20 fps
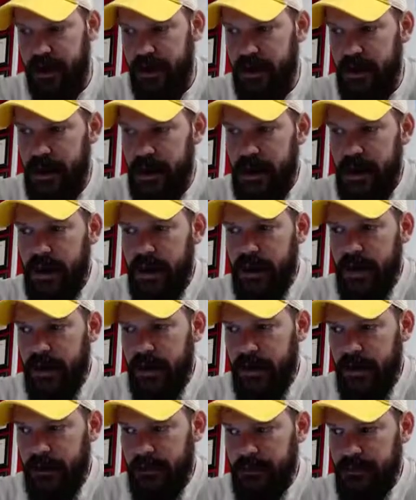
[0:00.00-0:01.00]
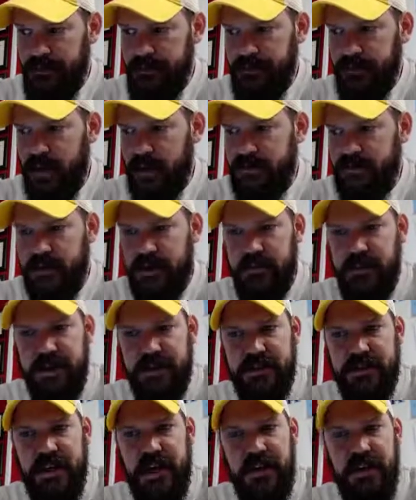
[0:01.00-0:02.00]
that. I sent
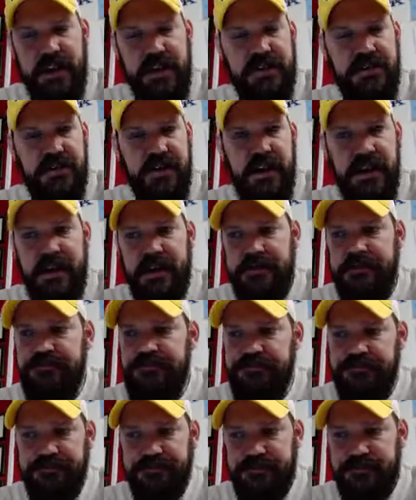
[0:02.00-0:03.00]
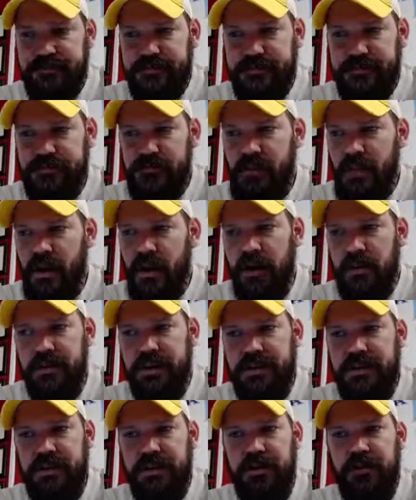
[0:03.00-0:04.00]
a message out yesterday.
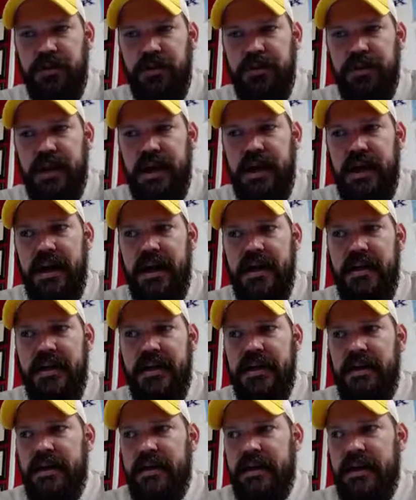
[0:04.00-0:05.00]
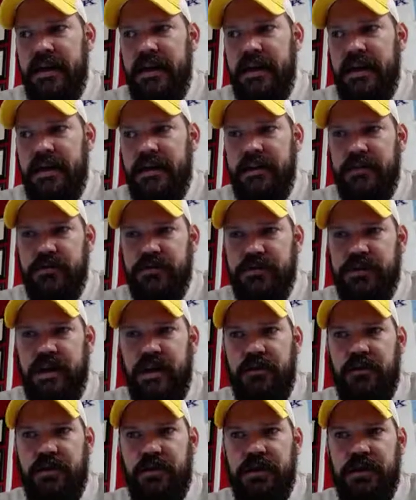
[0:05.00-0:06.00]
Only 2 replied, and there
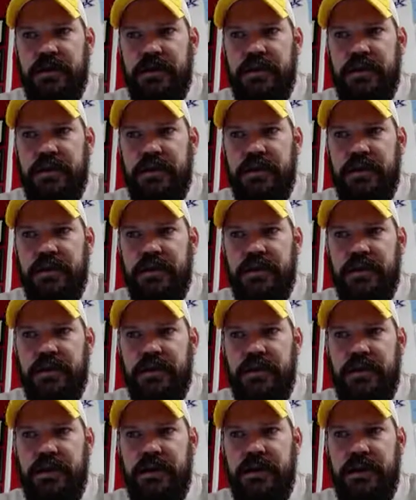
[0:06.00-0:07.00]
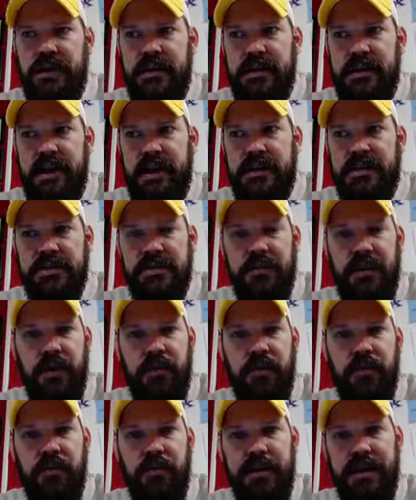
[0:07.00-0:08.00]
was not really any
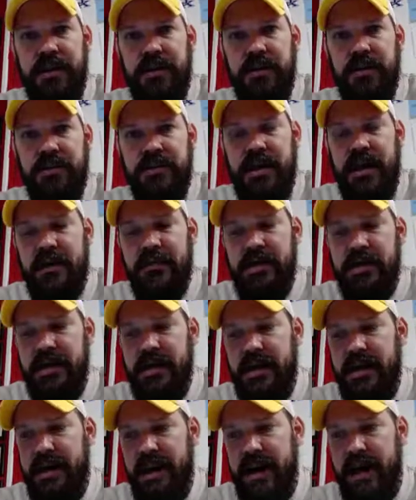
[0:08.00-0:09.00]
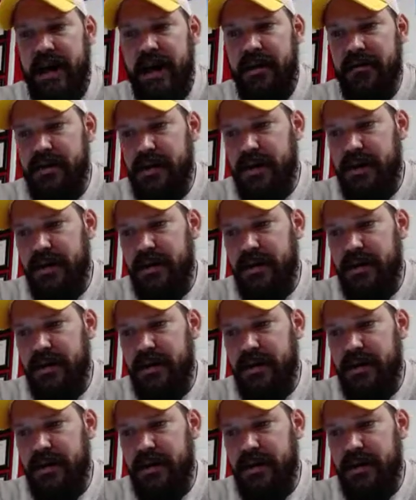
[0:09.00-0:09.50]
indication about what would be a good time today to have